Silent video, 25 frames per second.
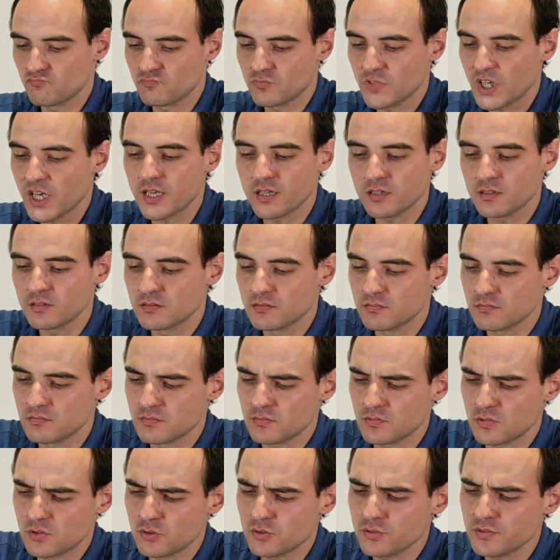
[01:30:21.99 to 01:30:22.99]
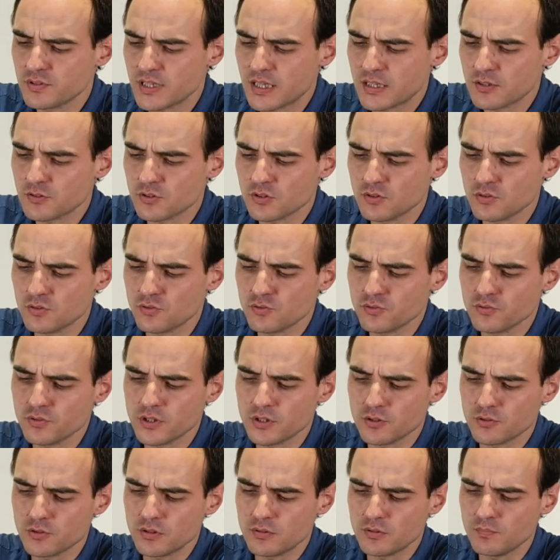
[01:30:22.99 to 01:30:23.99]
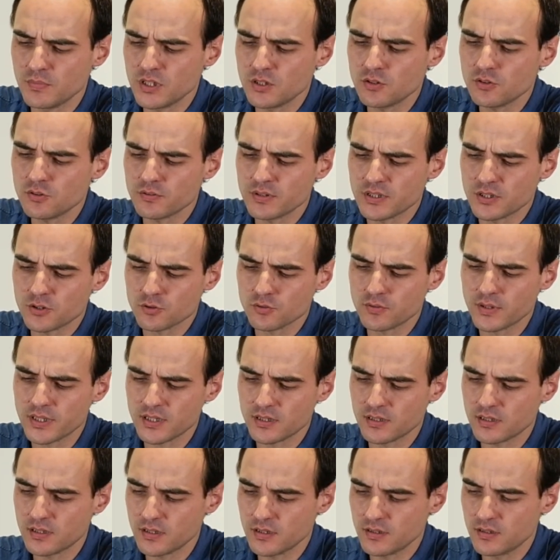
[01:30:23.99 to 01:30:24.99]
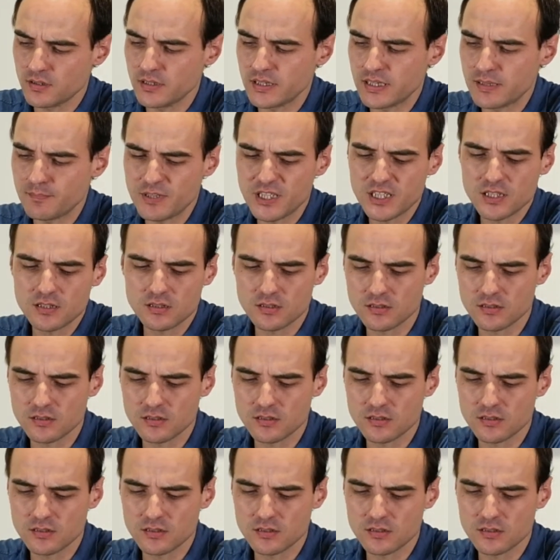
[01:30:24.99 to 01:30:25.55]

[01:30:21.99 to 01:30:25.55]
yeah, 2,200 meters is quite the limit.